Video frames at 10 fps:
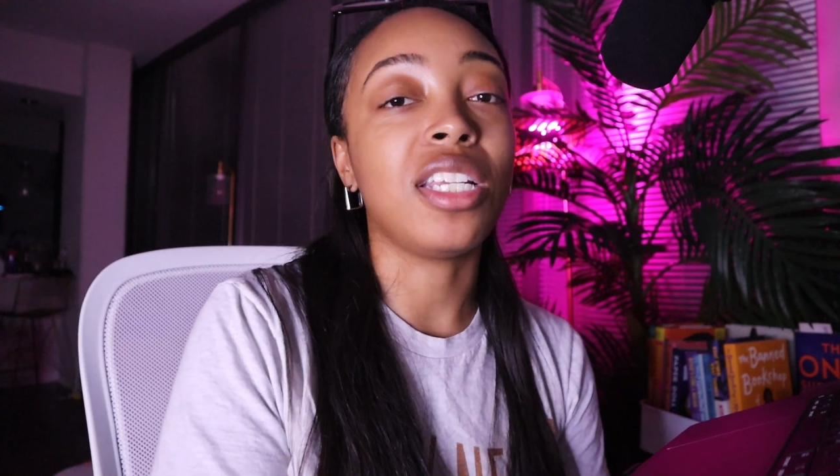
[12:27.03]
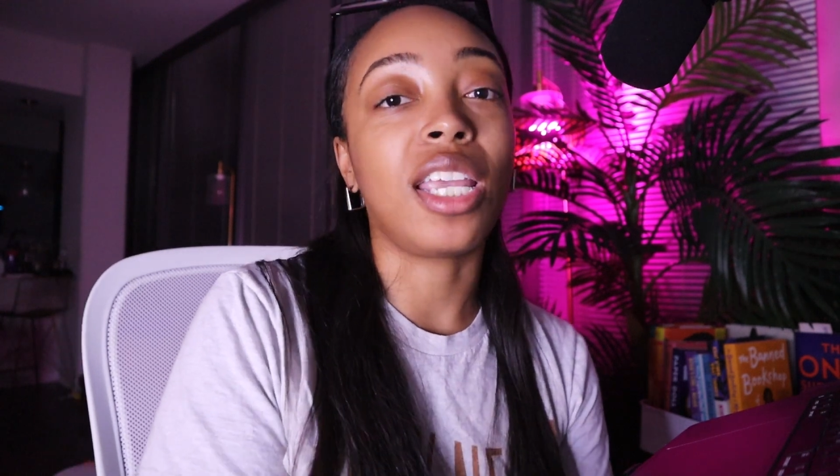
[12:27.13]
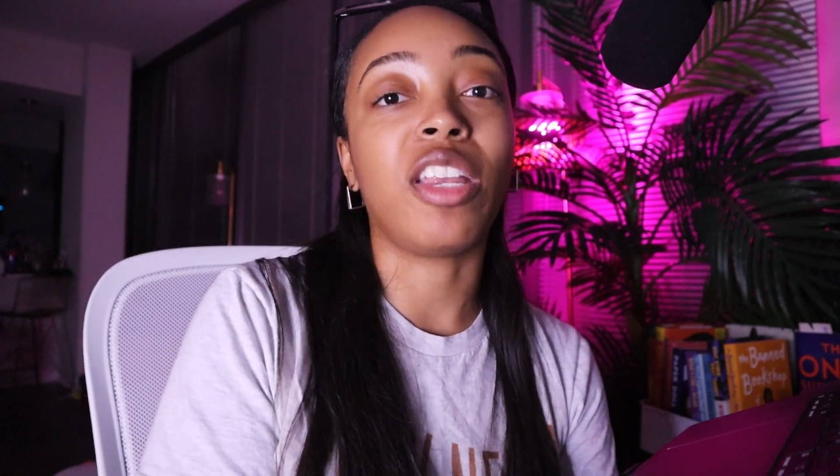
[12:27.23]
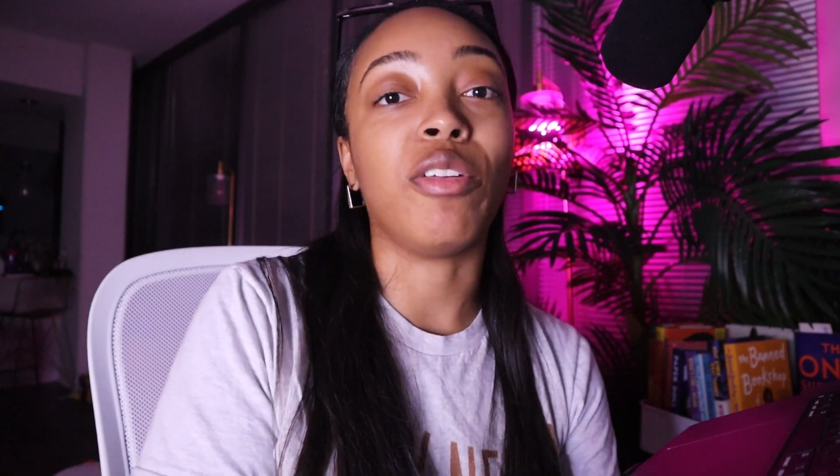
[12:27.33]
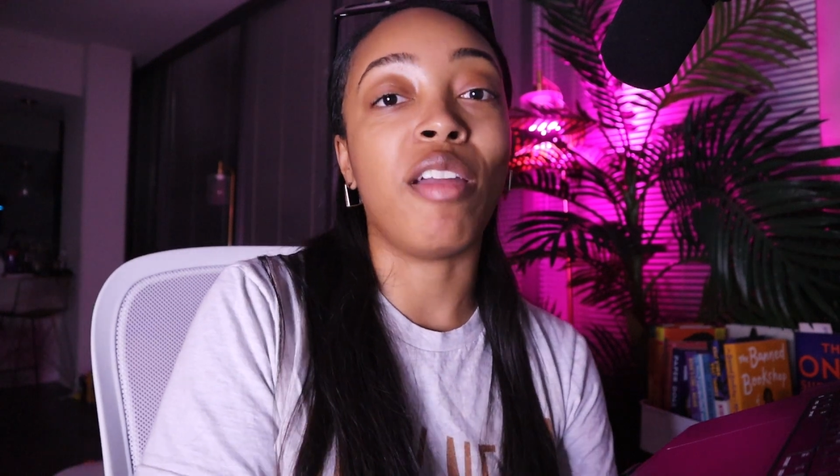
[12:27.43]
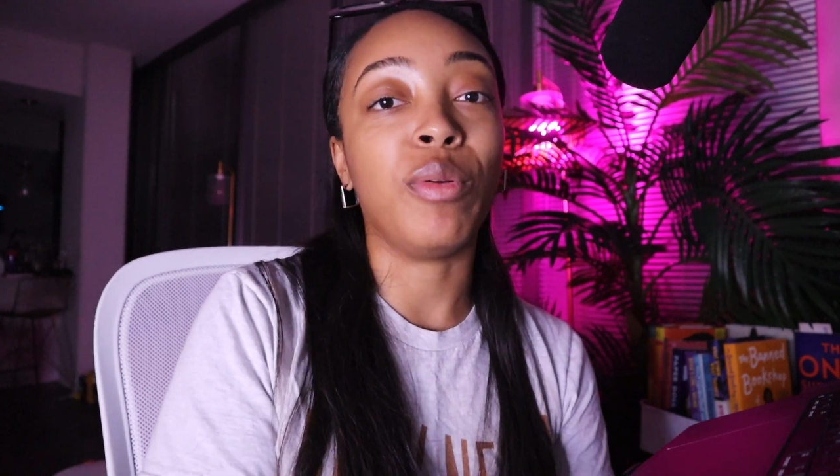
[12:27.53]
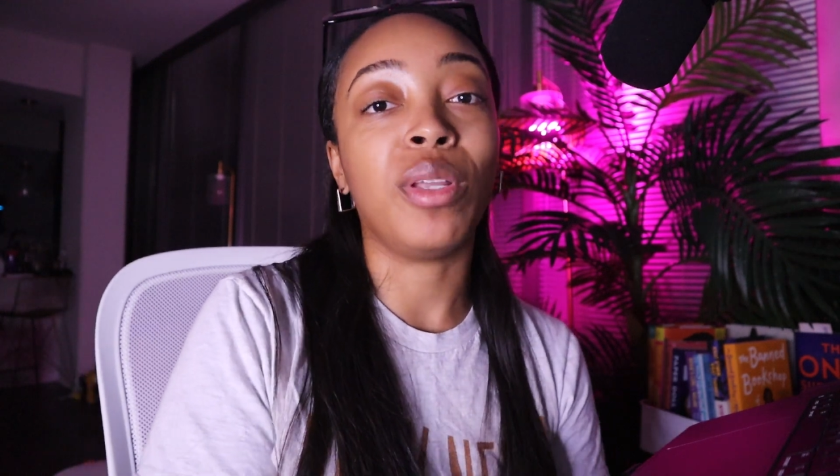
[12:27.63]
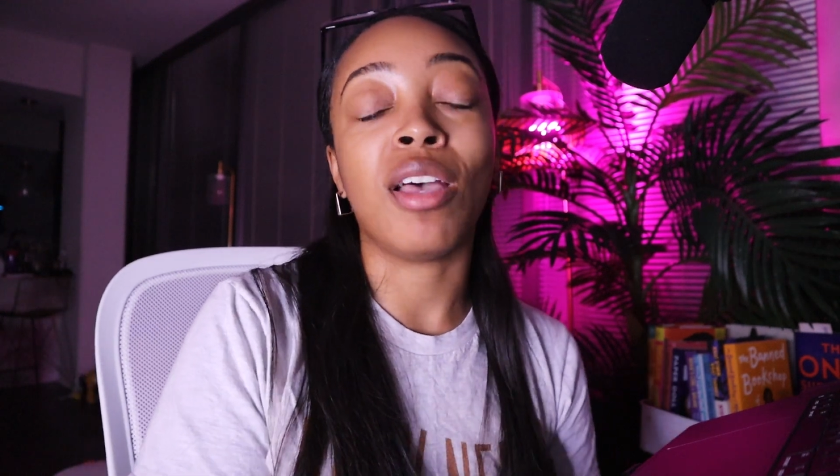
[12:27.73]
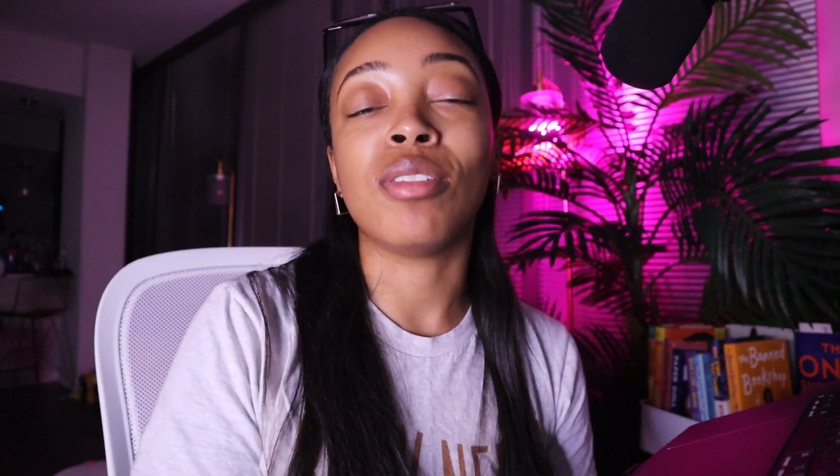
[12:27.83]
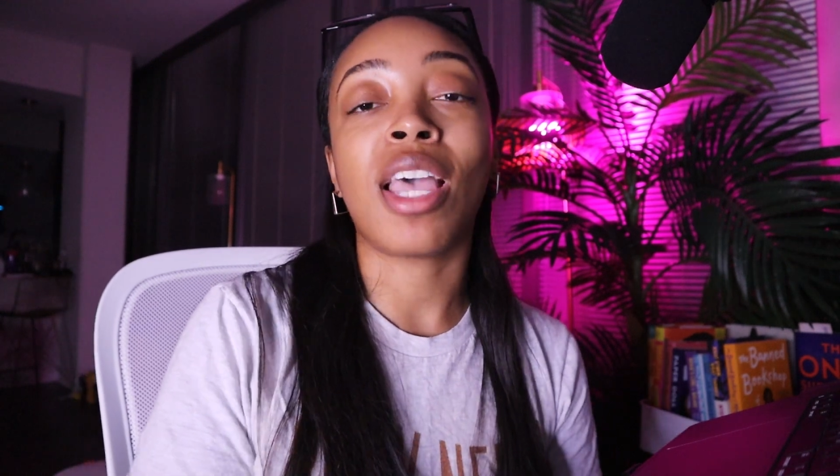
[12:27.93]
checking
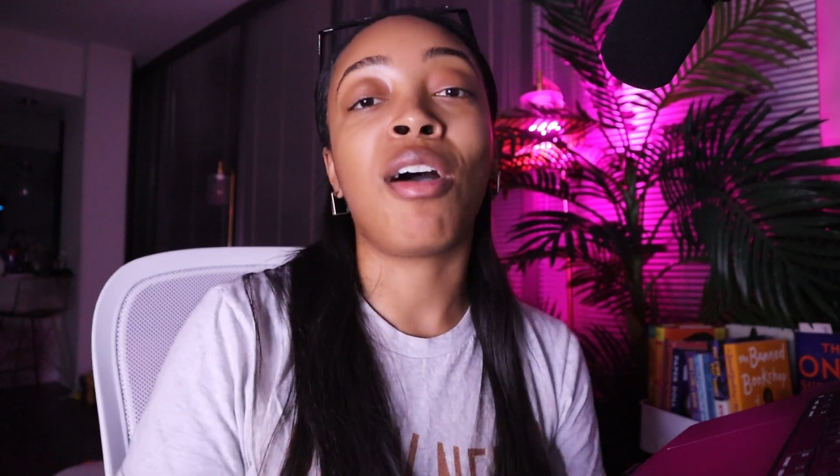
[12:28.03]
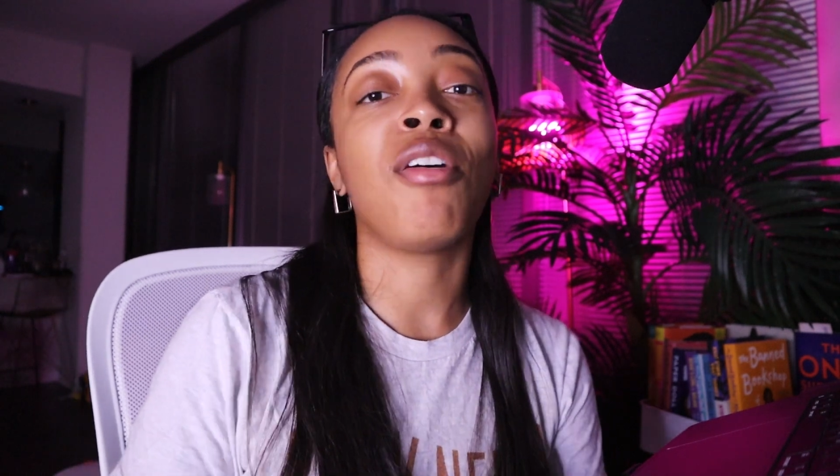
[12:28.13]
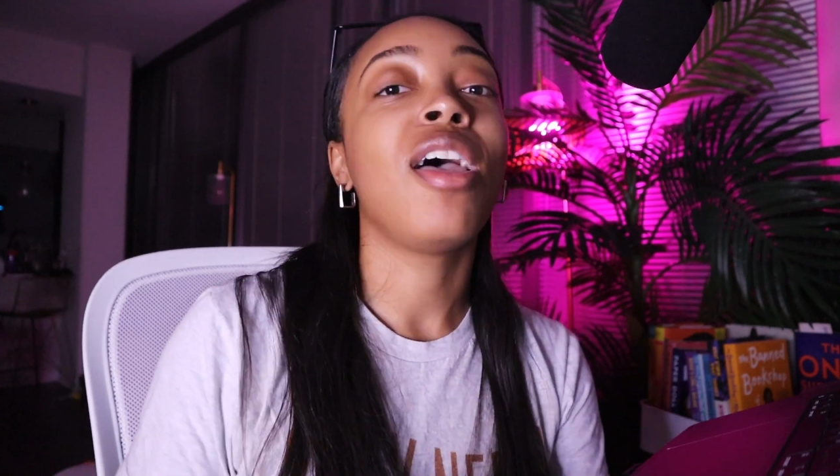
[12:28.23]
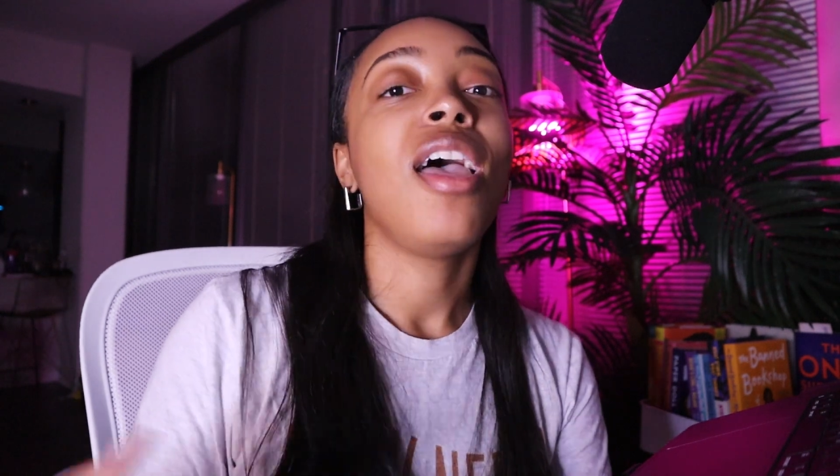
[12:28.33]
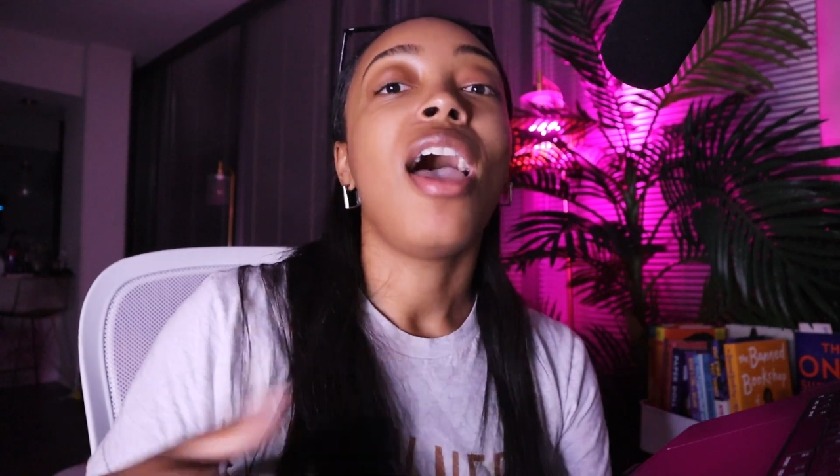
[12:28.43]
everyone else out.